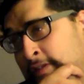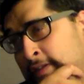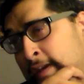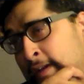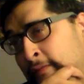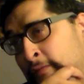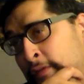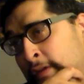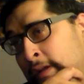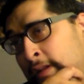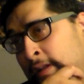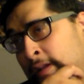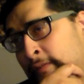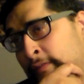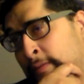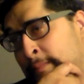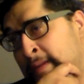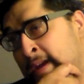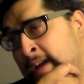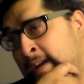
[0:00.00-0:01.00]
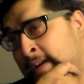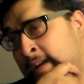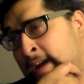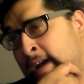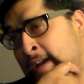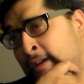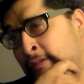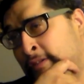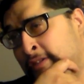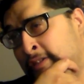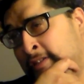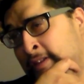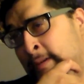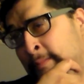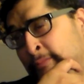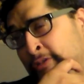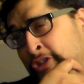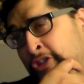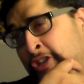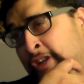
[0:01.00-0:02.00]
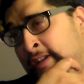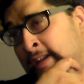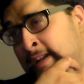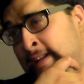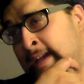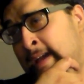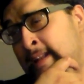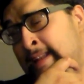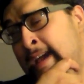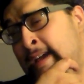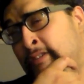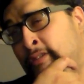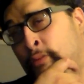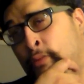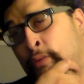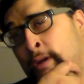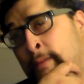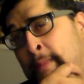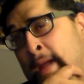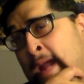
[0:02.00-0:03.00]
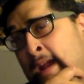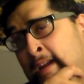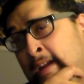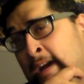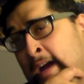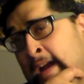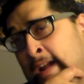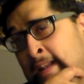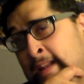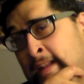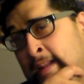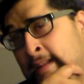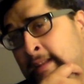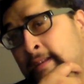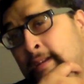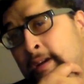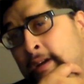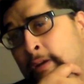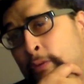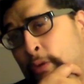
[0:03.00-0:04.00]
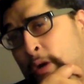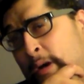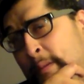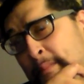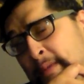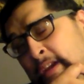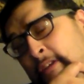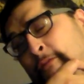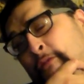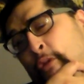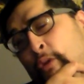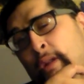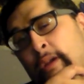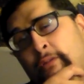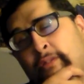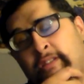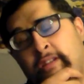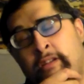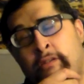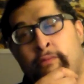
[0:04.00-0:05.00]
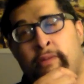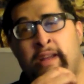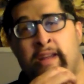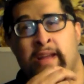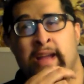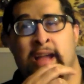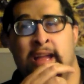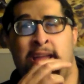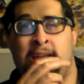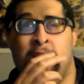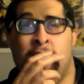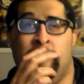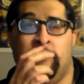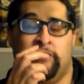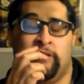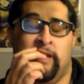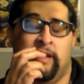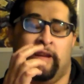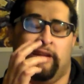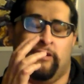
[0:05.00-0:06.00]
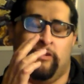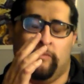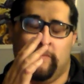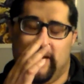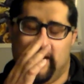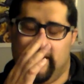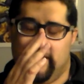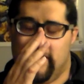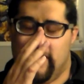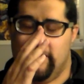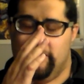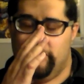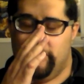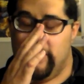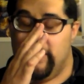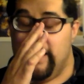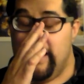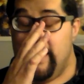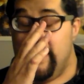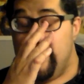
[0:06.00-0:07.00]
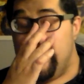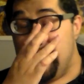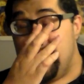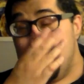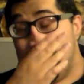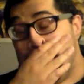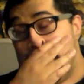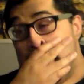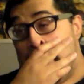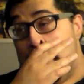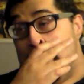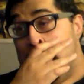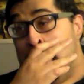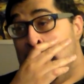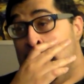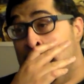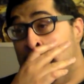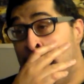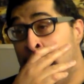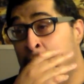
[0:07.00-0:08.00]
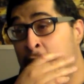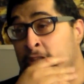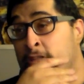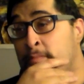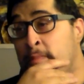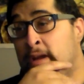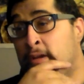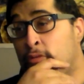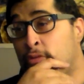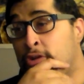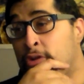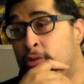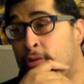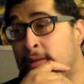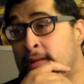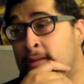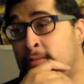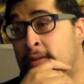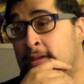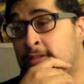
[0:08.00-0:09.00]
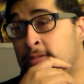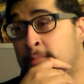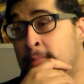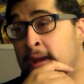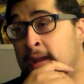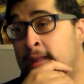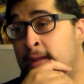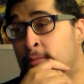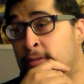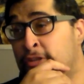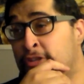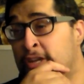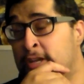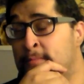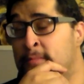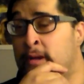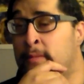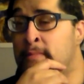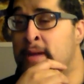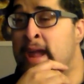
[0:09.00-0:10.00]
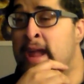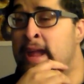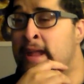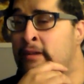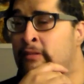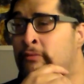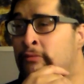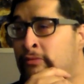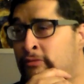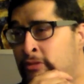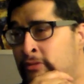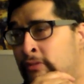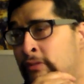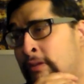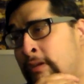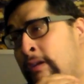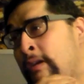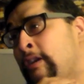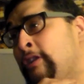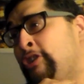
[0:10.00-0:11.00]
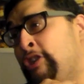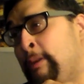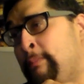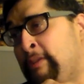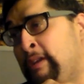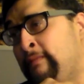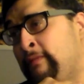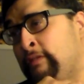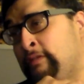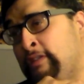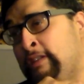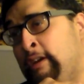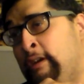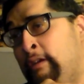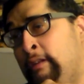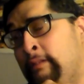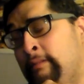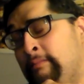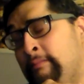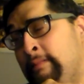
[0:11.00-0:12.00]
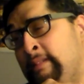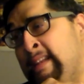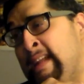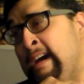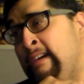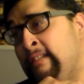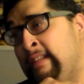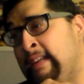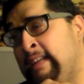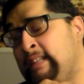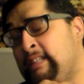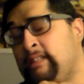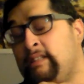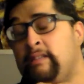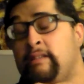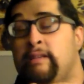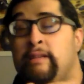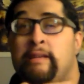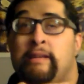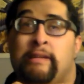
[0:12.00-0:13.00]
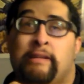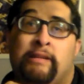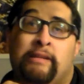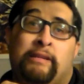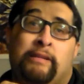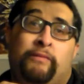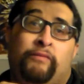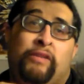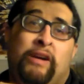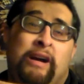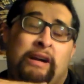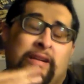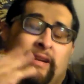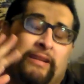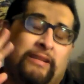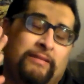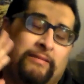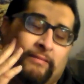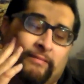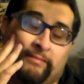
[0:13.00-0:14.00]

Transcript: said, for the love of mankind, or some shit like that, had the word mankind in it. While Mick Foley was in the ring, I, I was like, oh my god, really? First Michael Cole at WrestleMania when Shane McMahon jumped off the cell. Now this. Fuck.